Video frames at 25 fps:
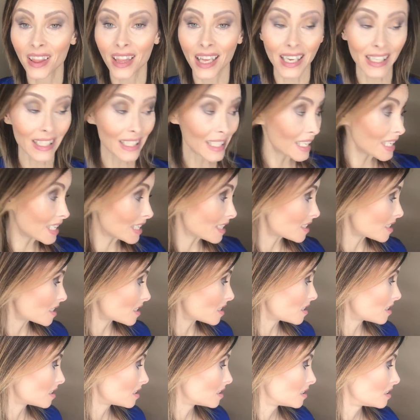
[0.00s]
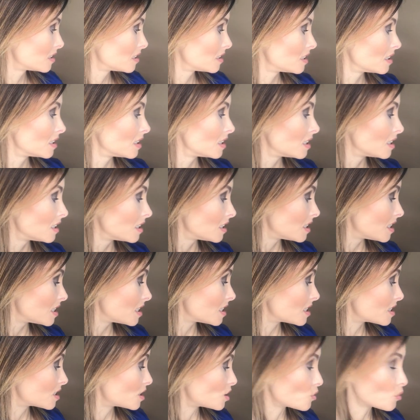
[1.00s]
That's it.
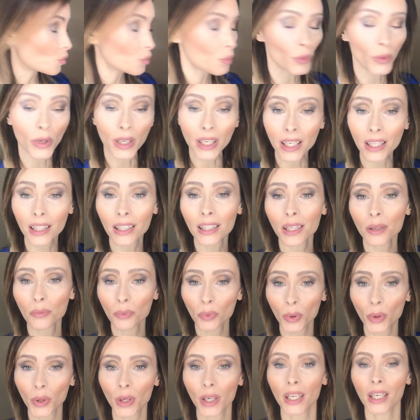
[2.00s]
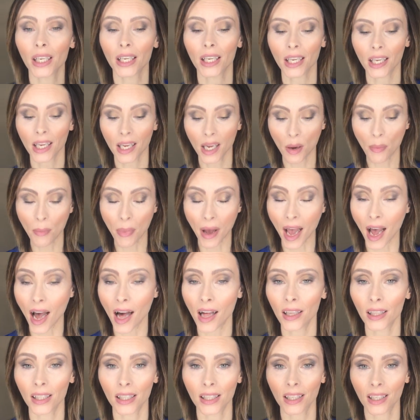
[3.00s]
It's a really pretty
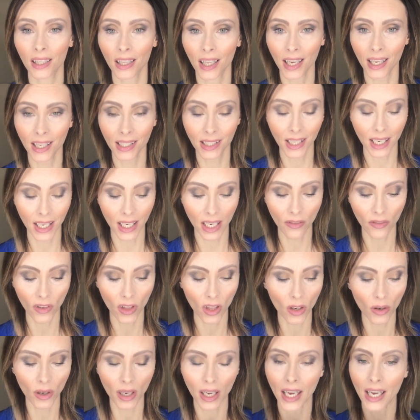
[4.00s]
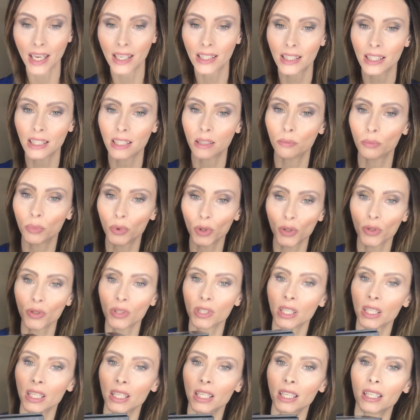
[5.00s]
palette, and like I said, even though it has these
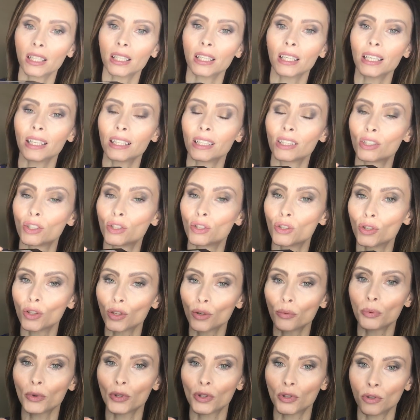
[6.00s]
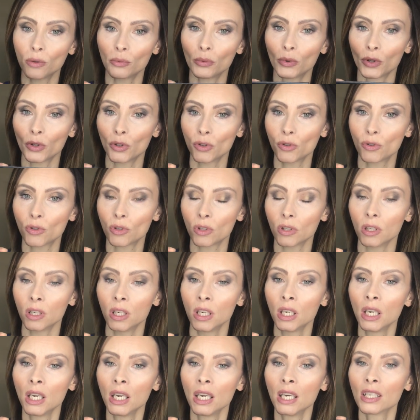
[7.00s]
blues in it, it's super, super neutral.
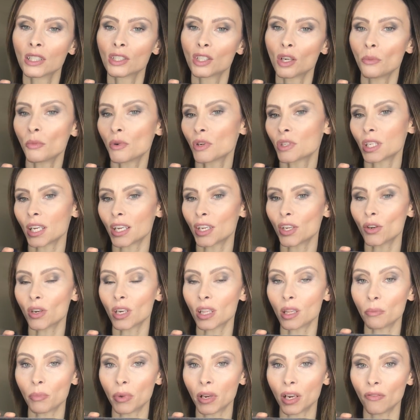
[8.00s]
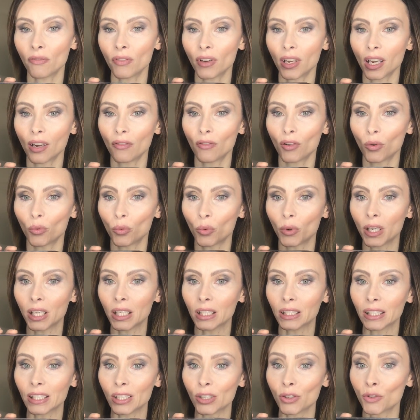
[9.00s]
It's almost like you get the benefit of a
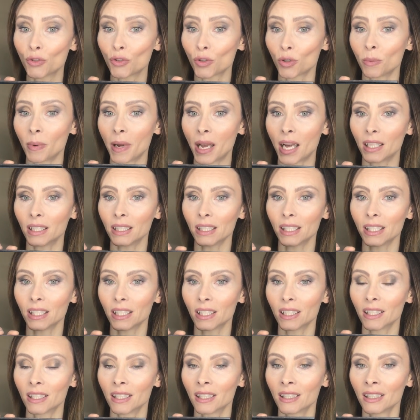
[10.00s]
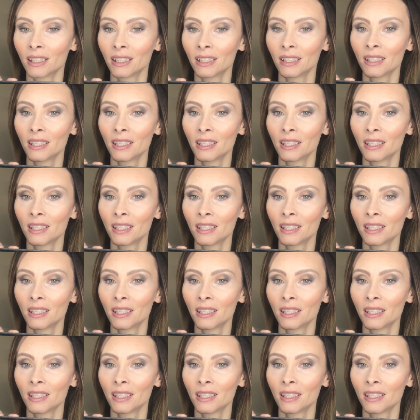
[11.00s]
really neutral palette here,